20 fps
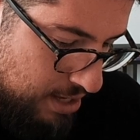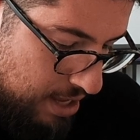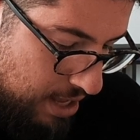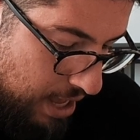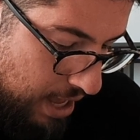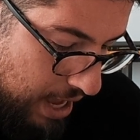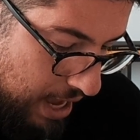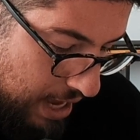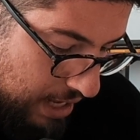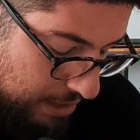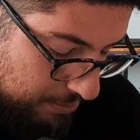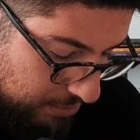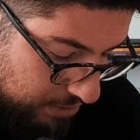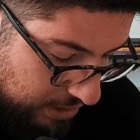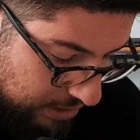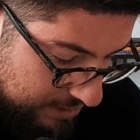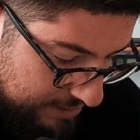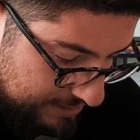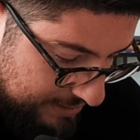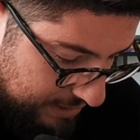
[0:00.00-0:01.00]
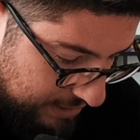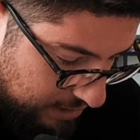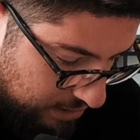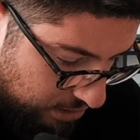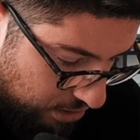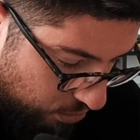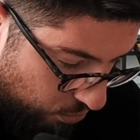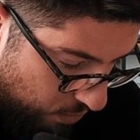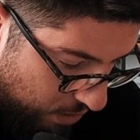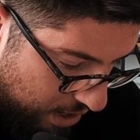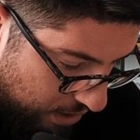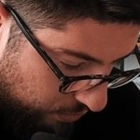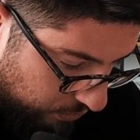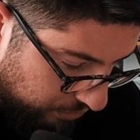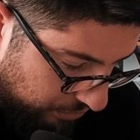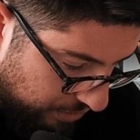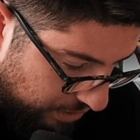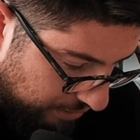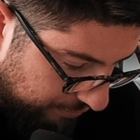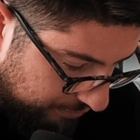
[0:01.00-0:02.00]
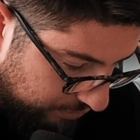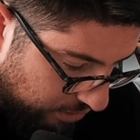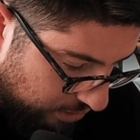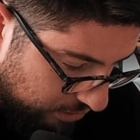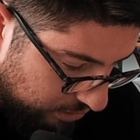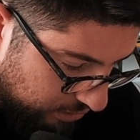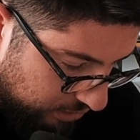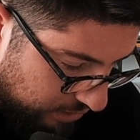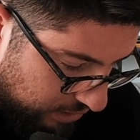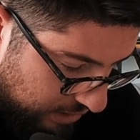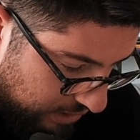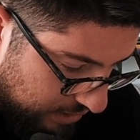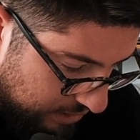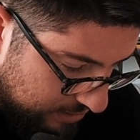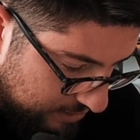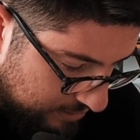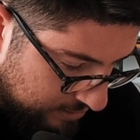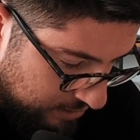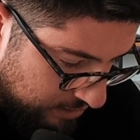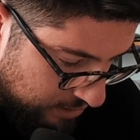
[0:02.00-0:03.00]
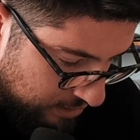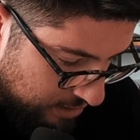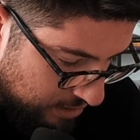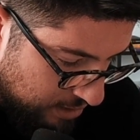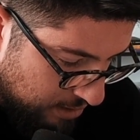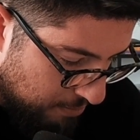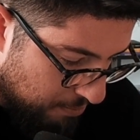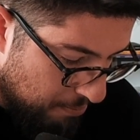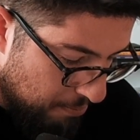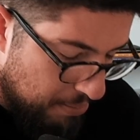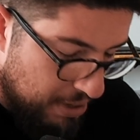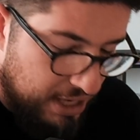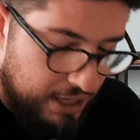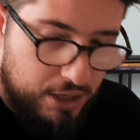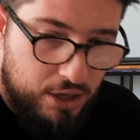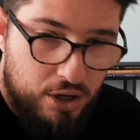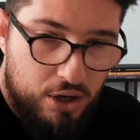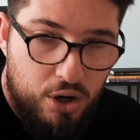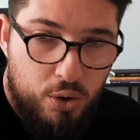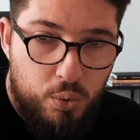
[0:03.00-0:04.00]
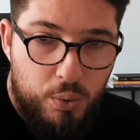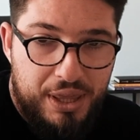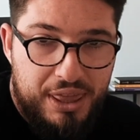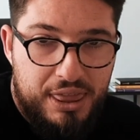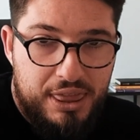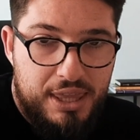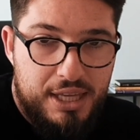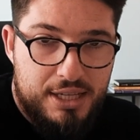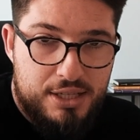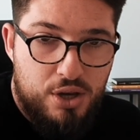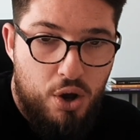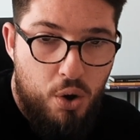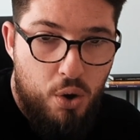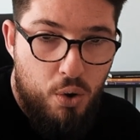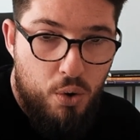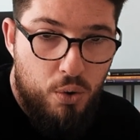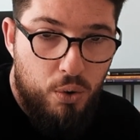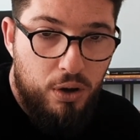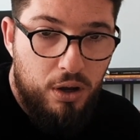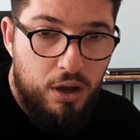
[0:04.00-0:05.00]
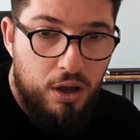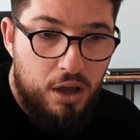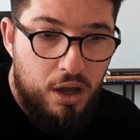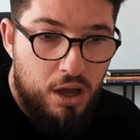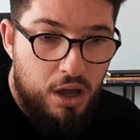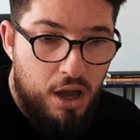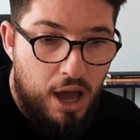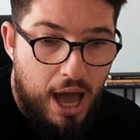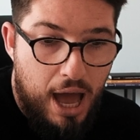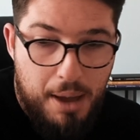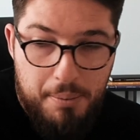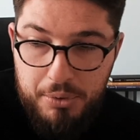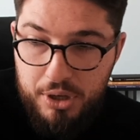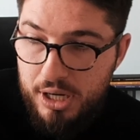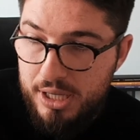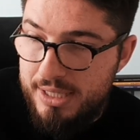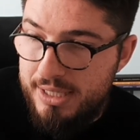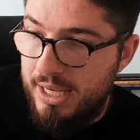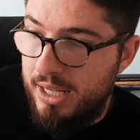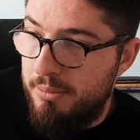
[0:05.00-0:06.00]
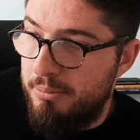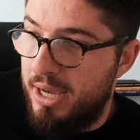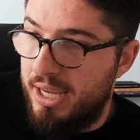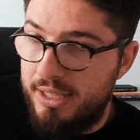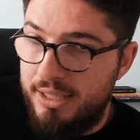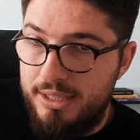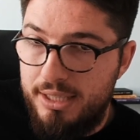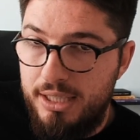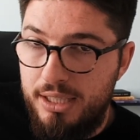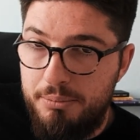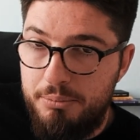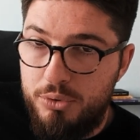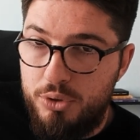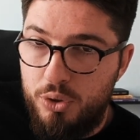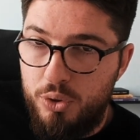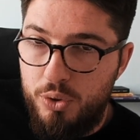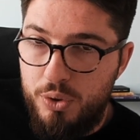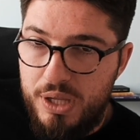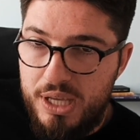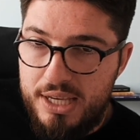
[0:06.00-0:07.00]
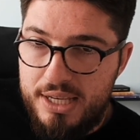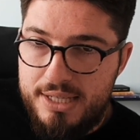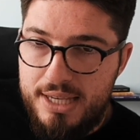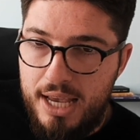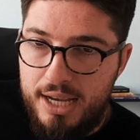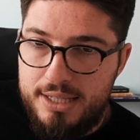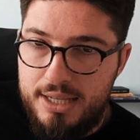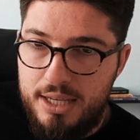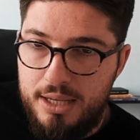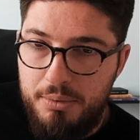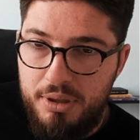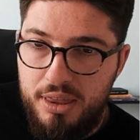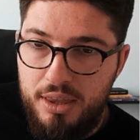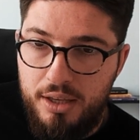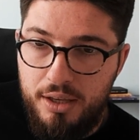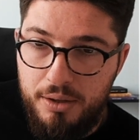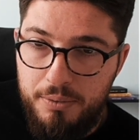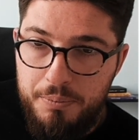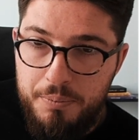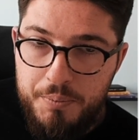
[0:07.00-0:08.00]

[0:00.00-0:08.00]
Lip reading: and I'm gonna see, wow, they've done this video with this hook. I'm gonna tell my team to do the exact same thing.